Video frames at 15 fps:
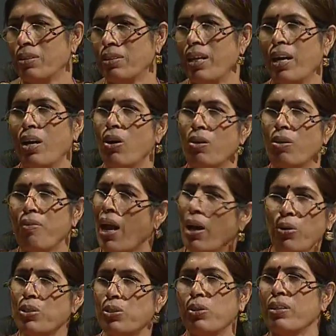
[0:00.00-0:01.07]
The analog
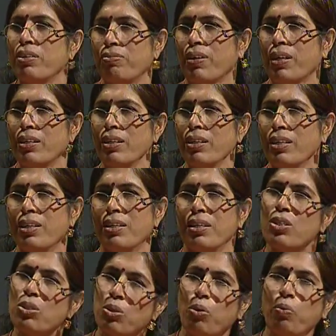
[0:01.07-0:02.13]
value is not affected,
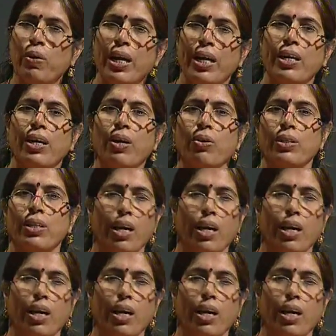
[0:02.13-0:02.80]
it is overriding on